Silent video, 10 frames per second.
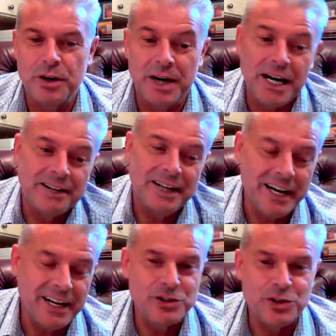But
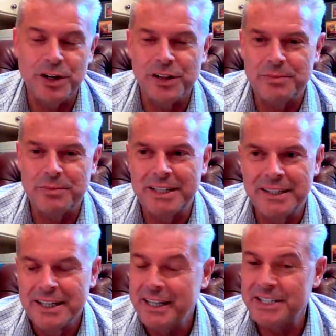I enjoy them,
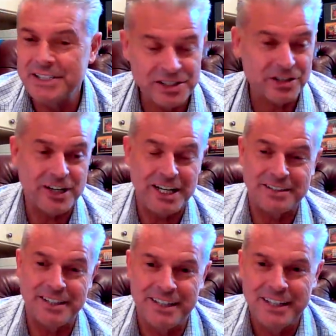and it's just great
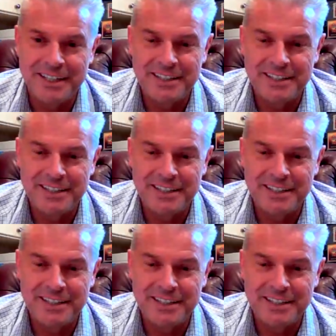to